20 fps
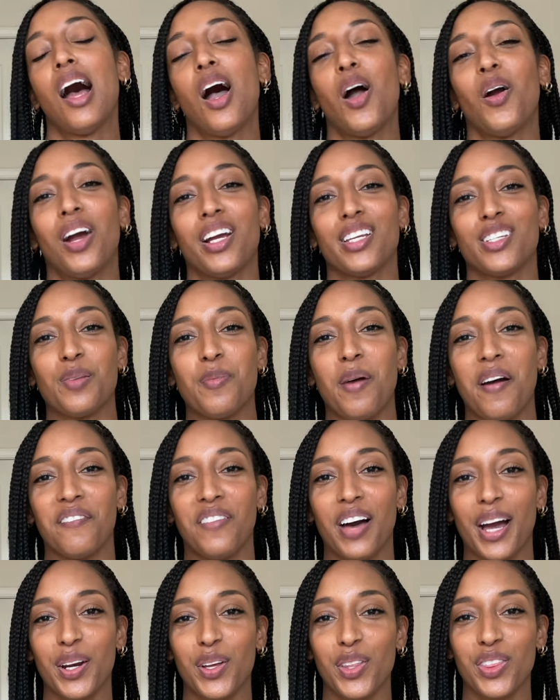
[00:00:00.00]
All right, so my
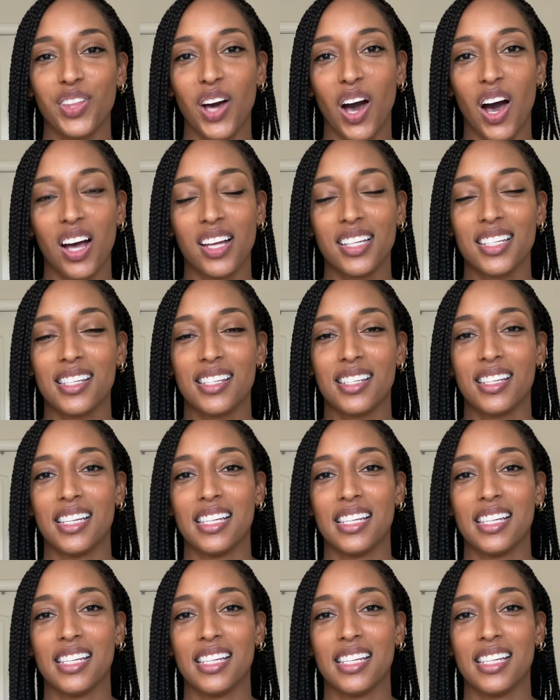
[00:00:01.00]
final thoughts